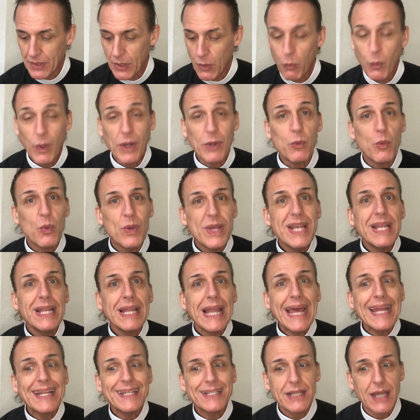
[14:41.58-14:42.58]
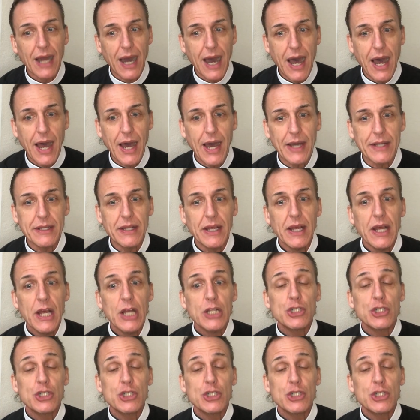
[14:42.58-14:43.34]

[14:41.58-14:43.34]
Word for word: When we let God